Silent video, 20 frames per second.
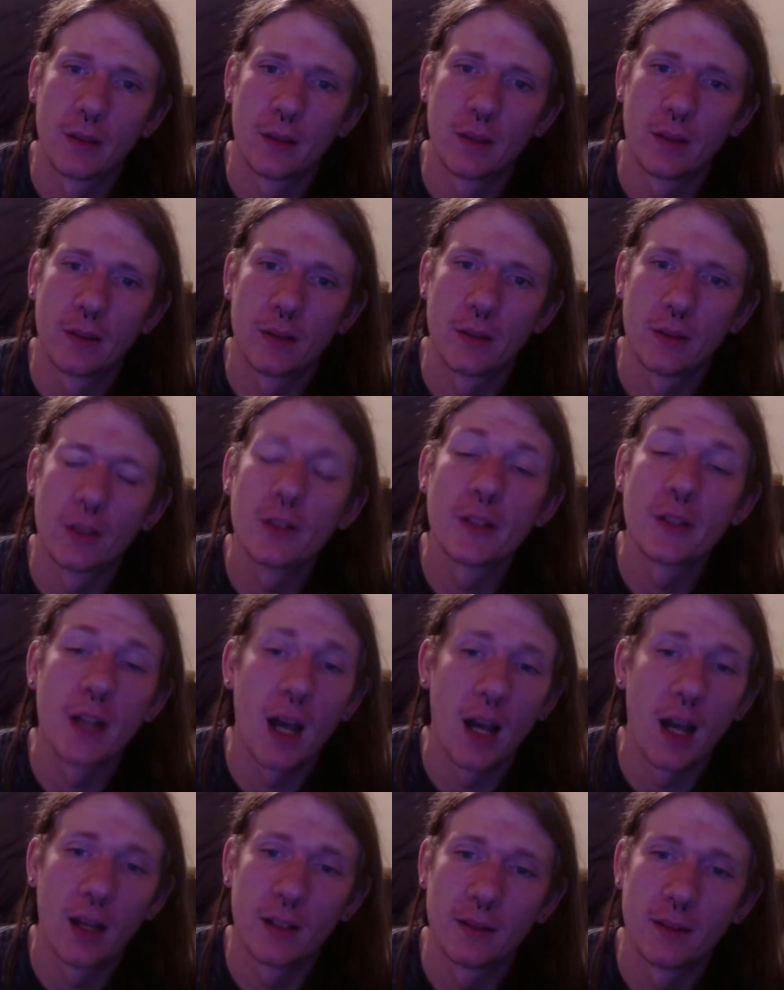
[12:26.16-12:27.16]
you're
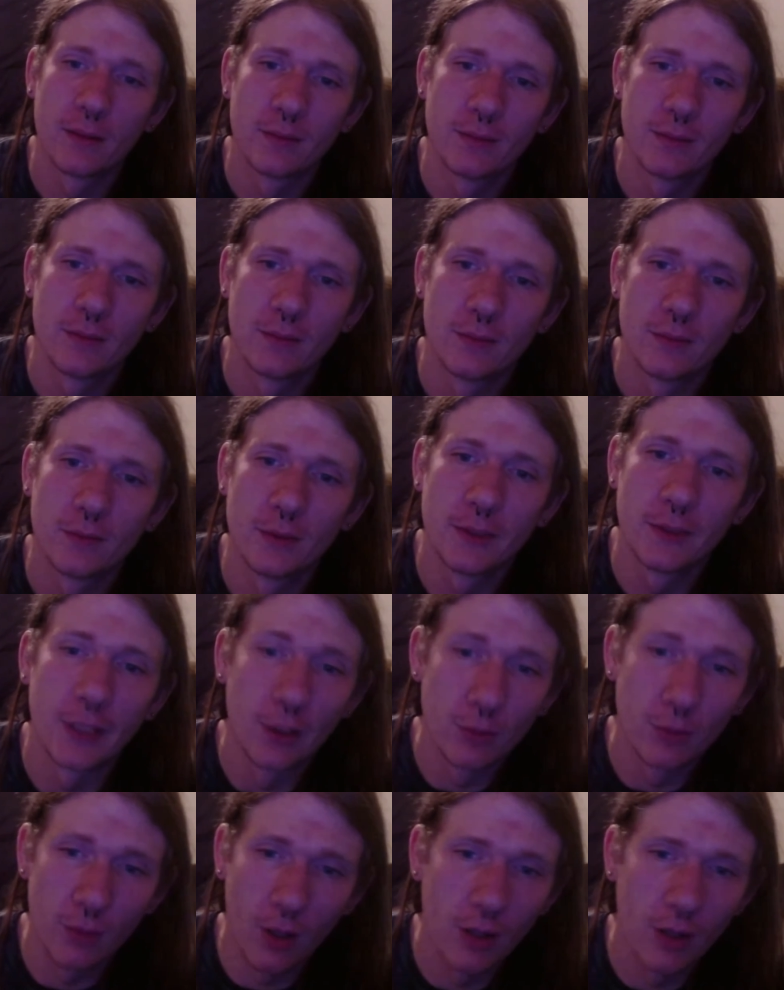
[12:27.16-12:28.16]
not. And they're
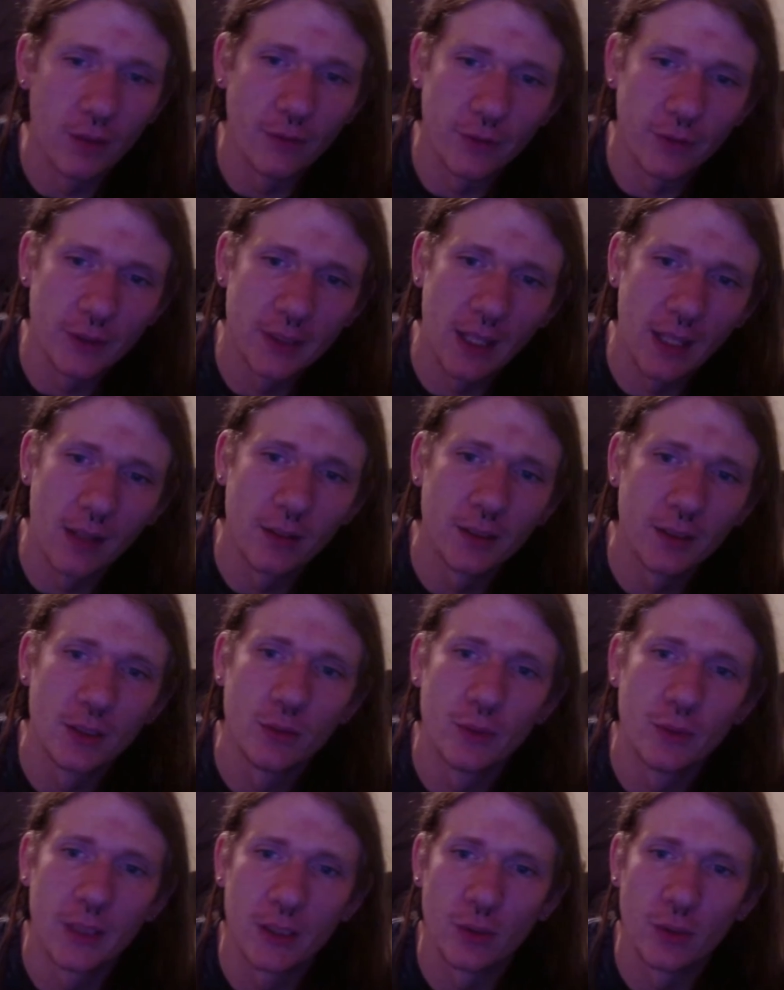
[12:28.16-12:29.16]
wrong for telling you
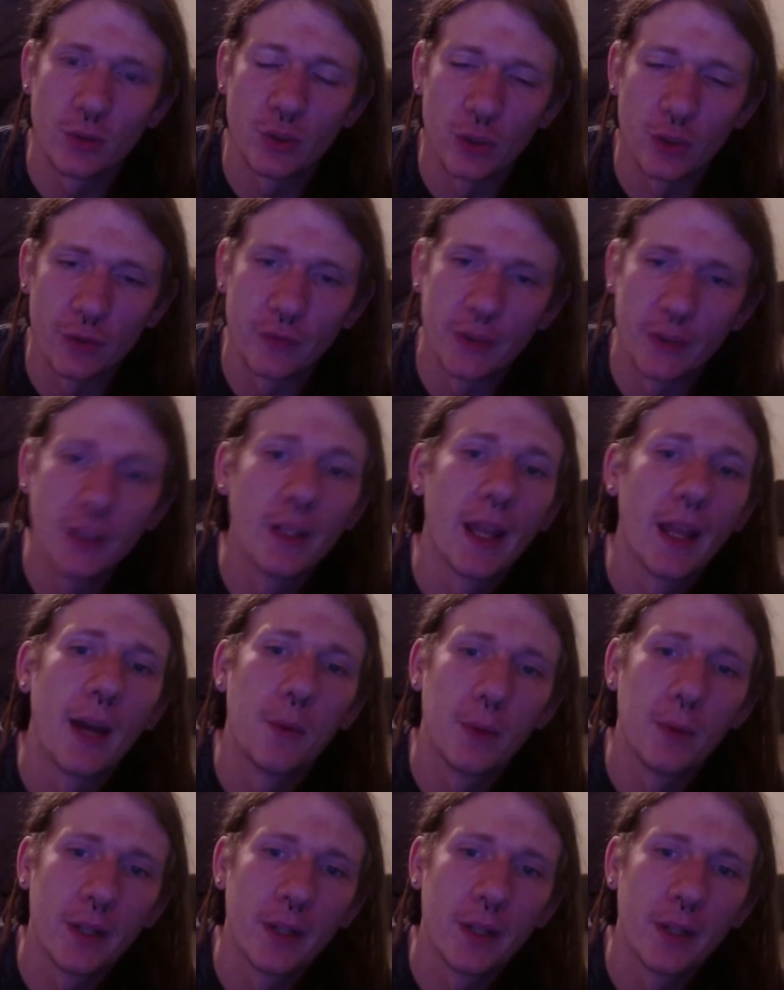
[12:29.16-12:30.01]
that you should feel that way.